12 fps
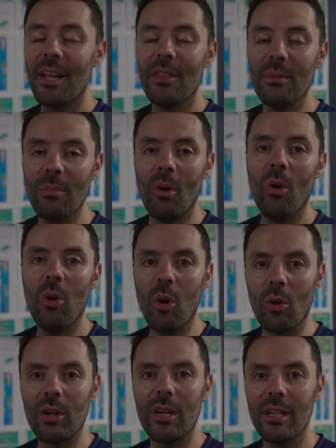the more
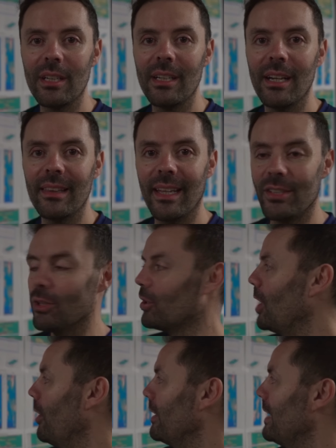hook that you're
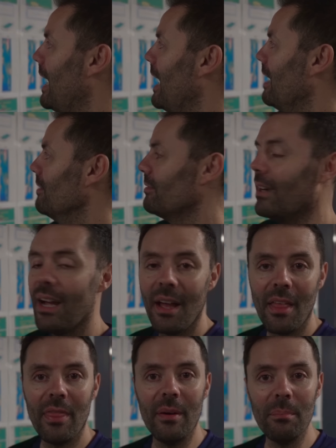going to have.
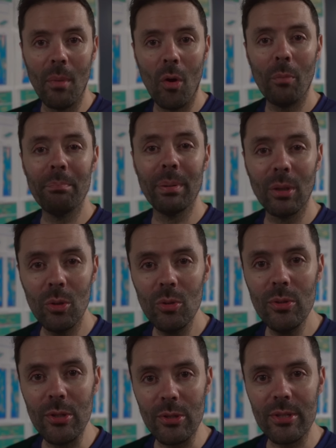The more blue
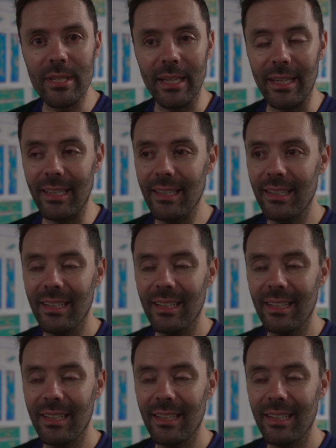you see,